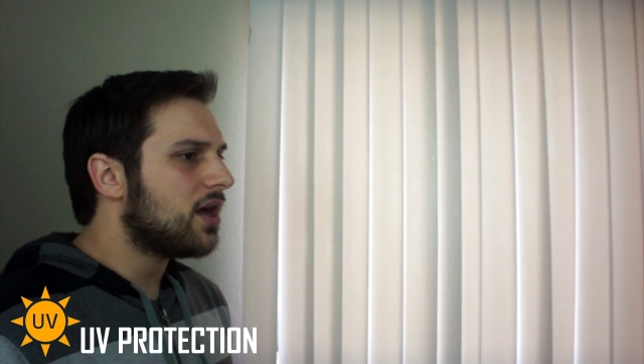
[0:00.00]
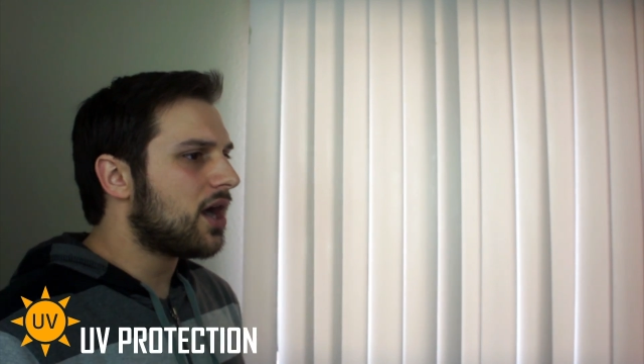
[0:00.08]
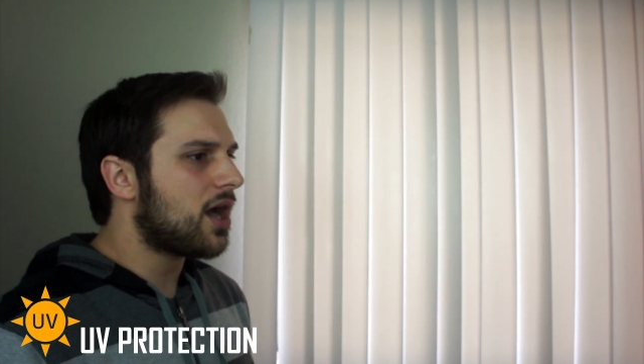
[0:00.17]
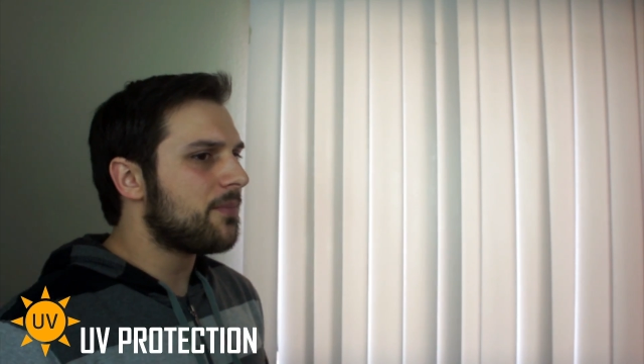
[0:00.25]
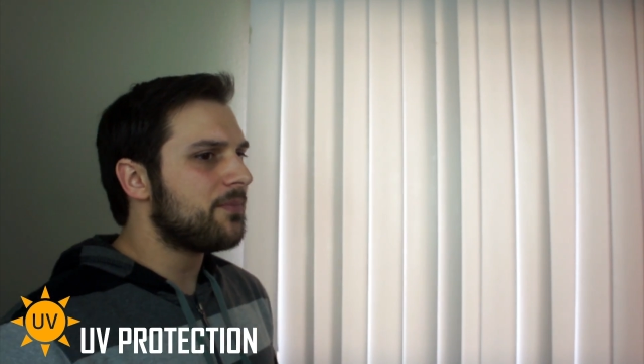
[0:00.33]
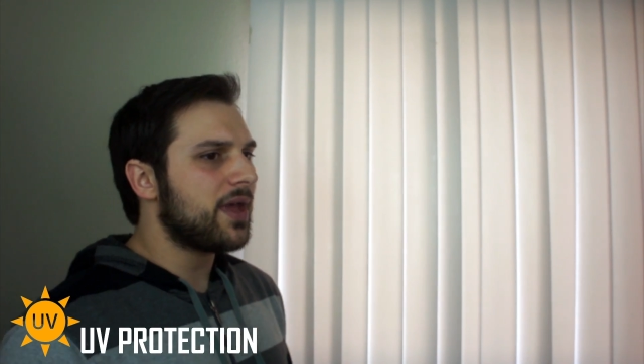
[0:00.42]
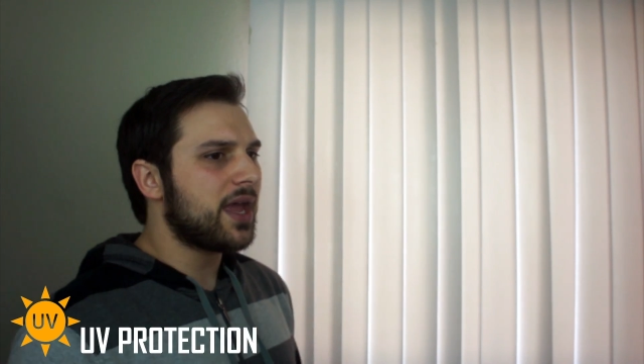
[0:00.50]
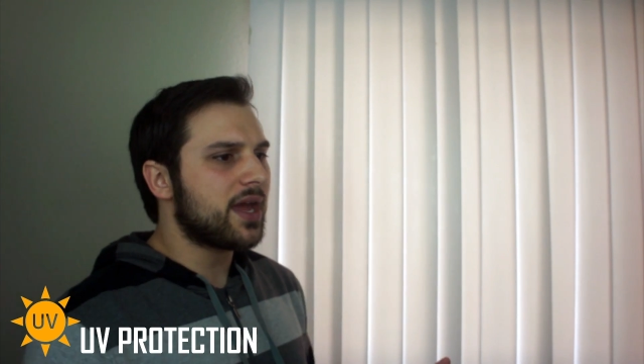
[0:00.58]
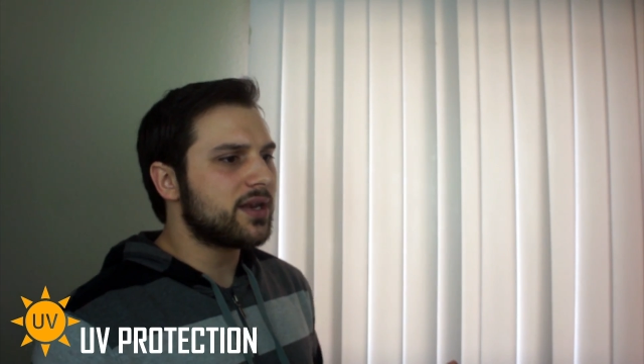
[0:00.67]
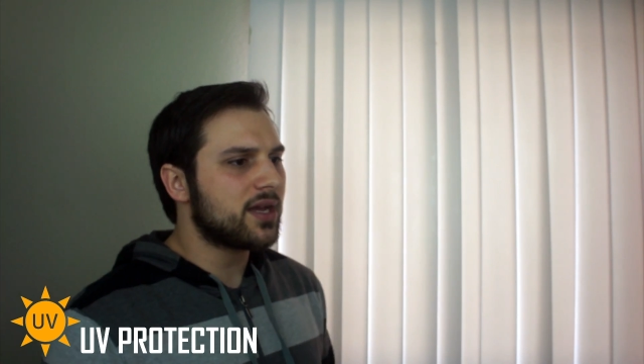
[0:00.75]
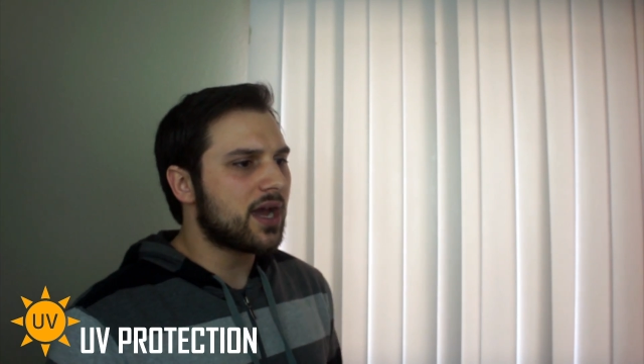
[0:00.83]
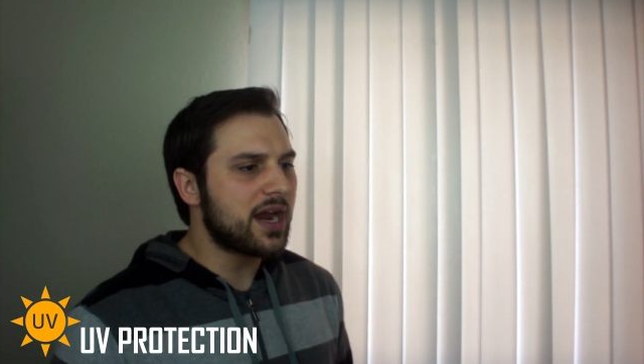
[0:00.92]

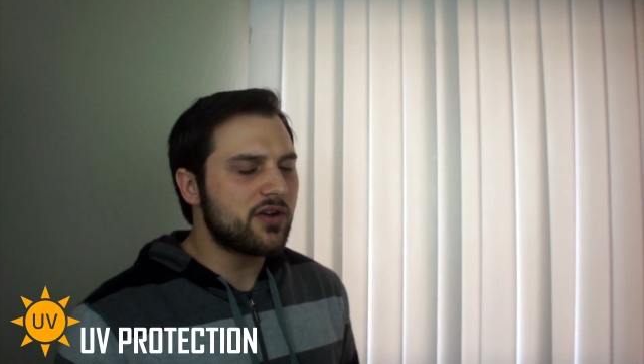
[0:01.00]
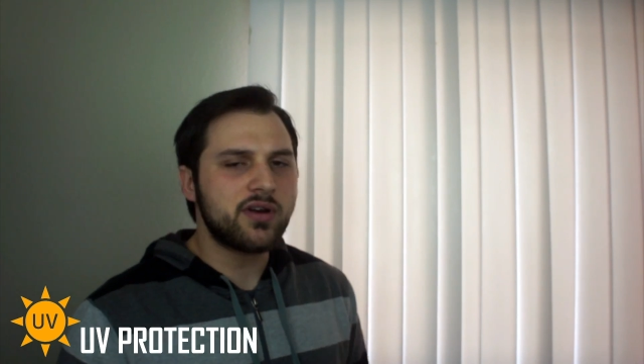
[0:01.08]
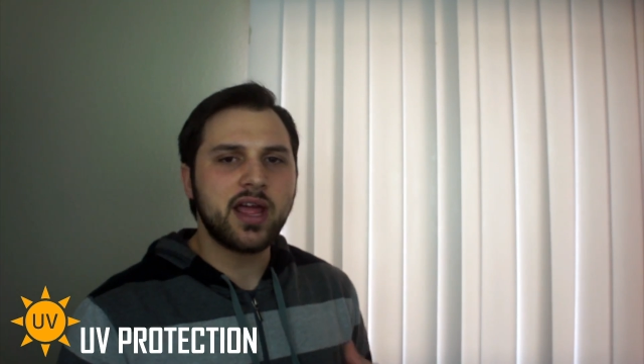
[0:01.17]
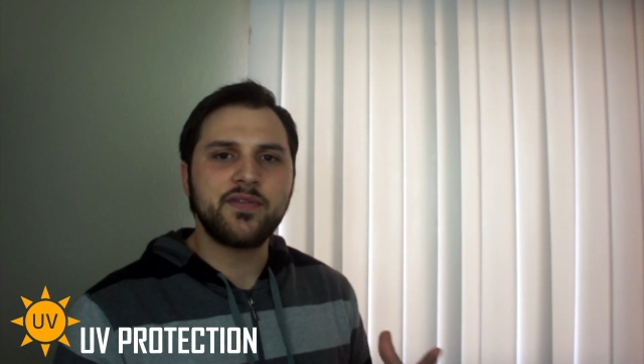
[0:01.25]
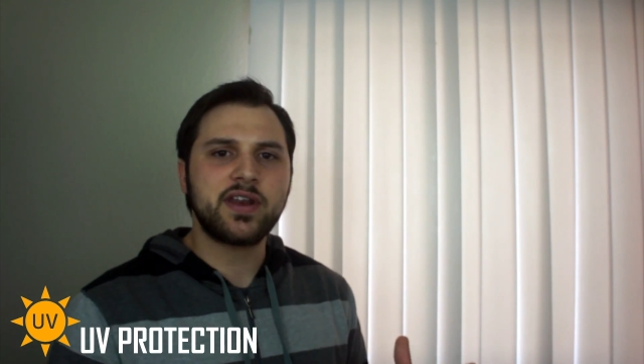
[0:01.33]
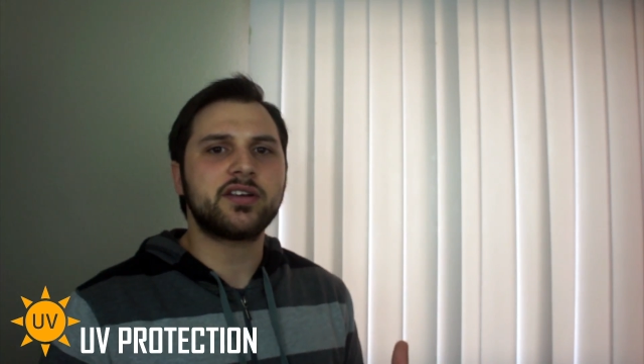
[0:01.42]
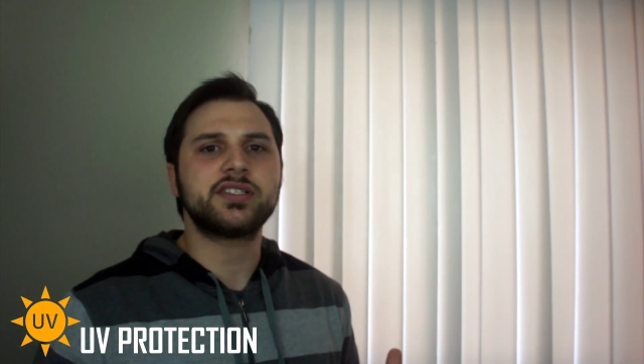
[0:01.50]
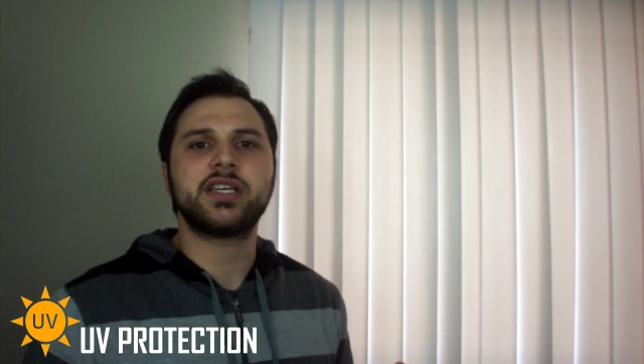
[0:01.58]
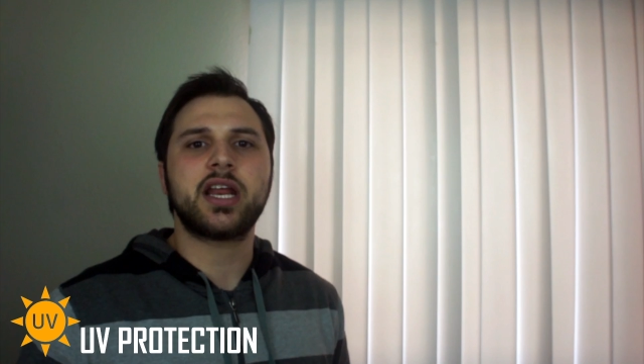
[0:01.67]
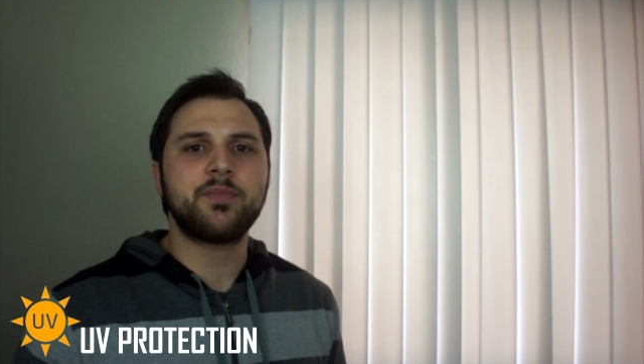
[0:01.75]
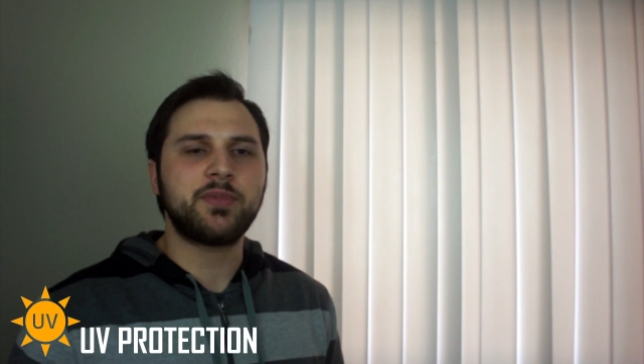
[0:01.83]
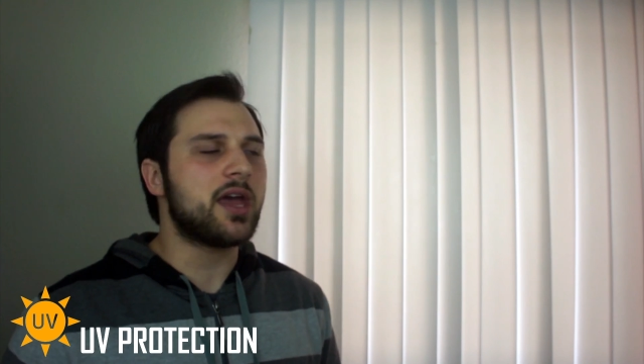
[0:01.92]
I don't have it all
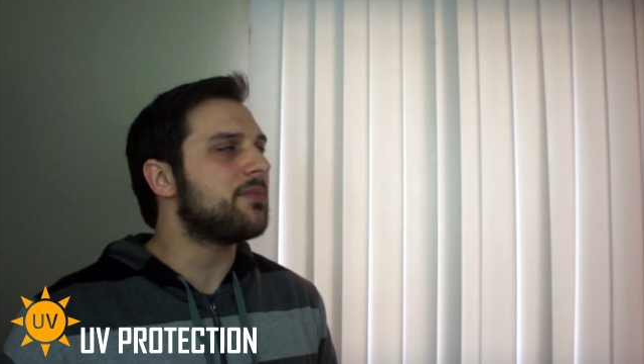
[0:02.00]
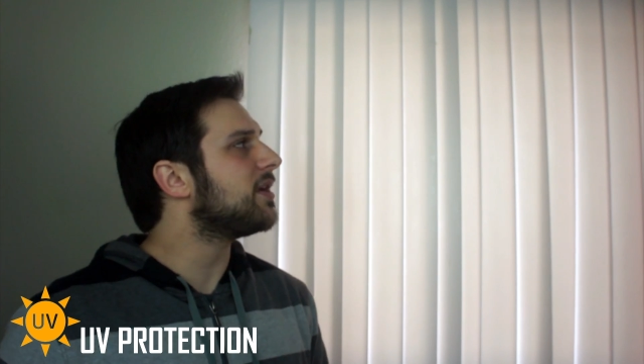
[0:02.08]
set up yet